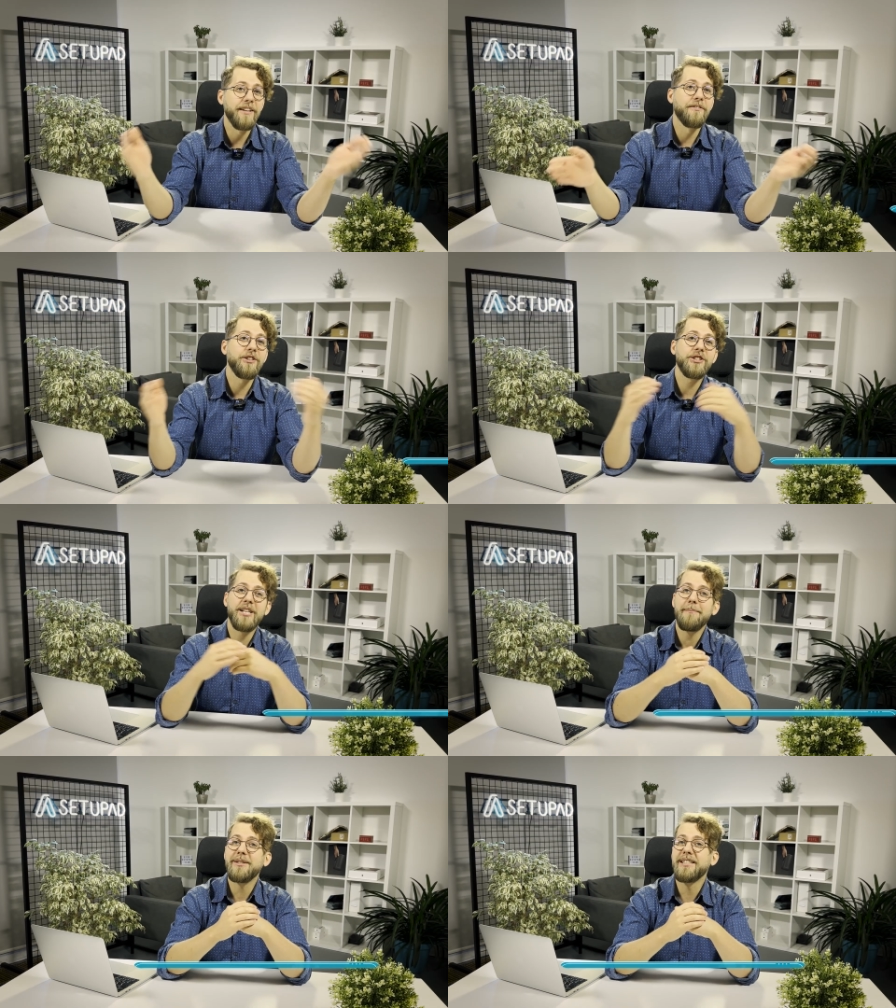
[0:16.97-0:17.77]
The first
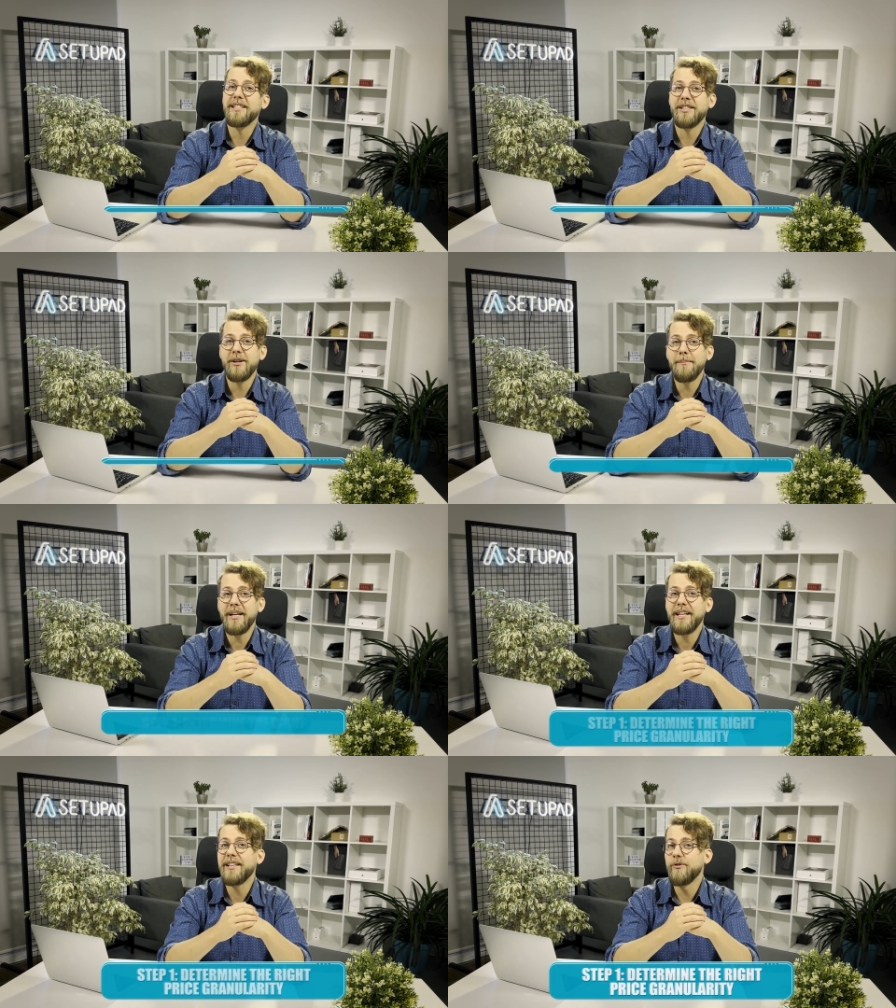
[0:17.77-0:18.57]
step is
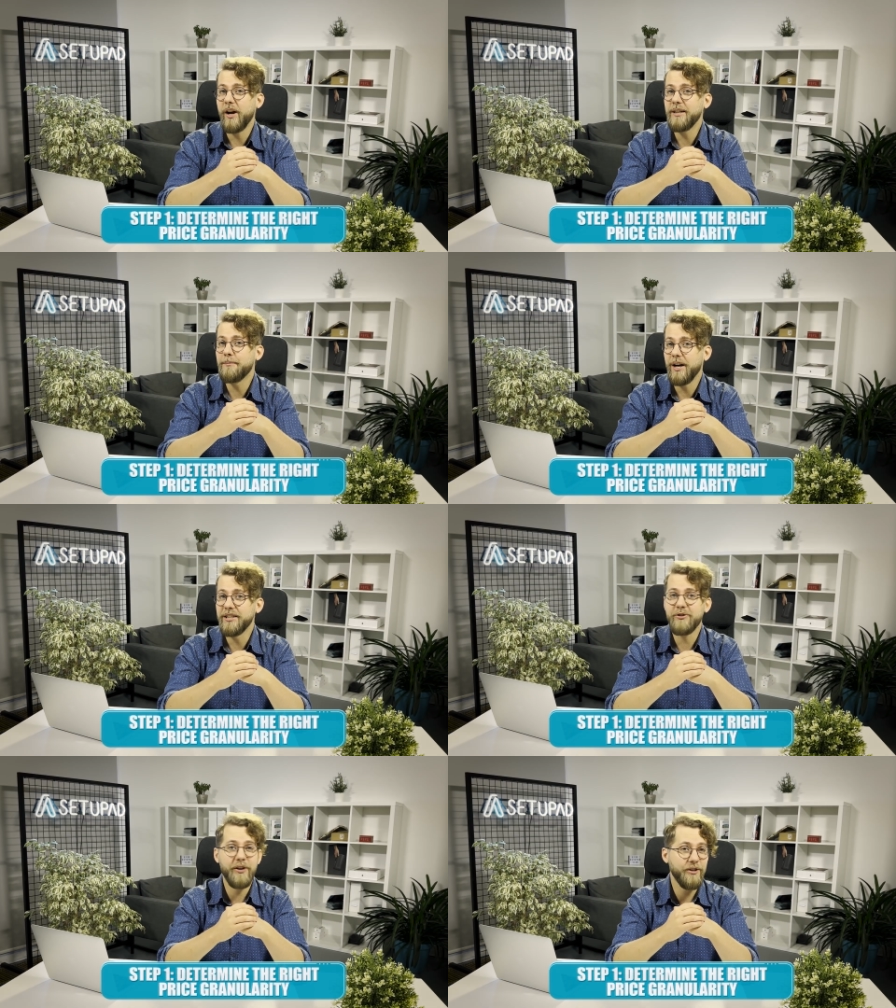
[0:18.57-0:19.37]
determining the right
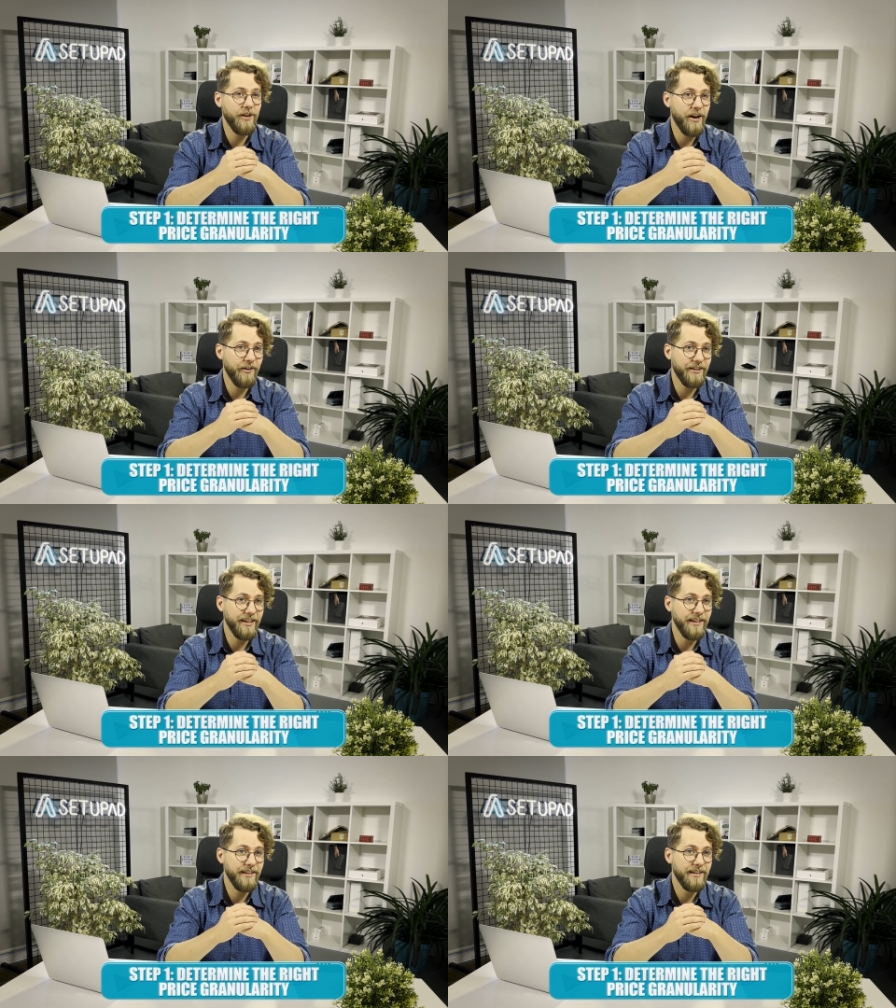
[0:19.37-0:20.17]
price granularity.